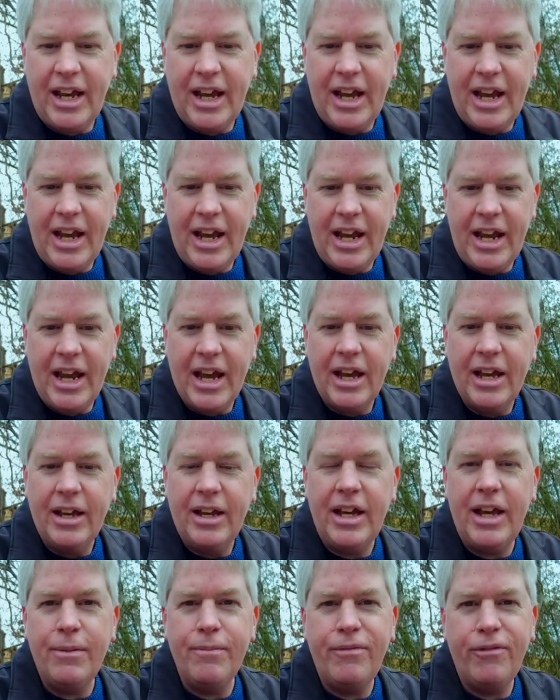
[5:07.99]
a
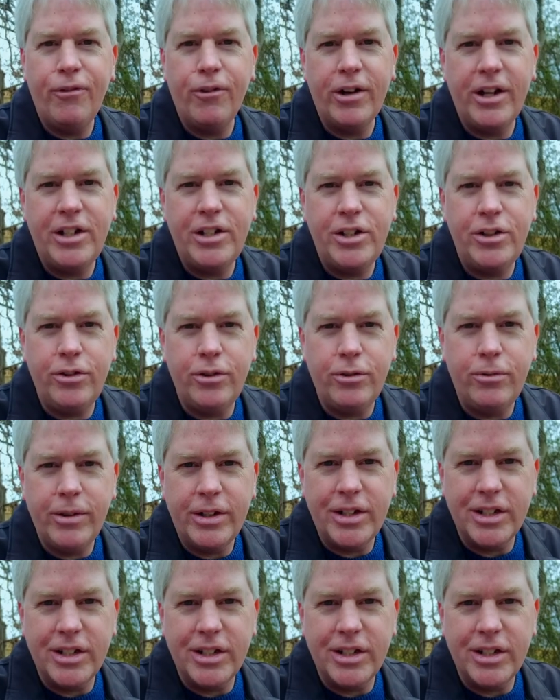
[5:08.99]
M42,